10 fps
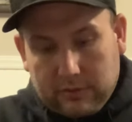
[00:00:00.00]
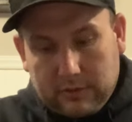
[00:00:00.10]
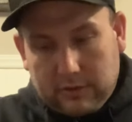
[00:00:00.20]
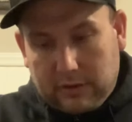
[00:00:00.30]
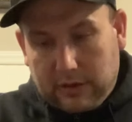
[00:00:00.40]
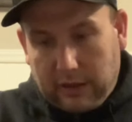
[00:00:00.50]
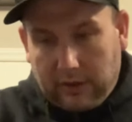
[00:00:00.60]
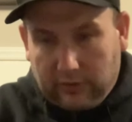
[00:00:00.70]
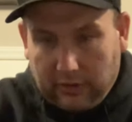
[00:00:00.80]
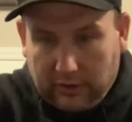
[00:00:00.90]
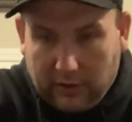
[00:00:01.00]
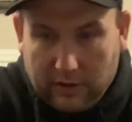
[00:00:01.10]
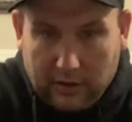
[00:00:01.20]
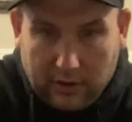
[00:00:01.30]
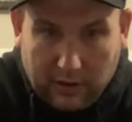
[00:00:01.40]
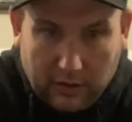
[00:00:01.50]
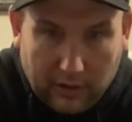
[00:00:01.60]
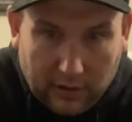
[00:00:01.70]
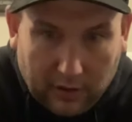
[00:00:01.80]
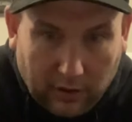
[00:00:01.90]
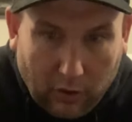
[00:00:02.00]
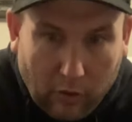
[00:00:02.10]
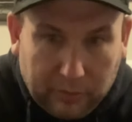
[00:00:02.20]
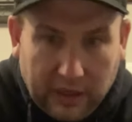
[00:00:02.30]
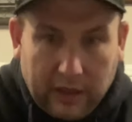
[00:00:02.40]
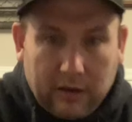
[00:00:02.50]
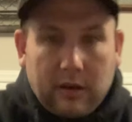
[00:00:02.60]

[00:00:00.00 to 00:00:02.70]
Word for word: that, you hope that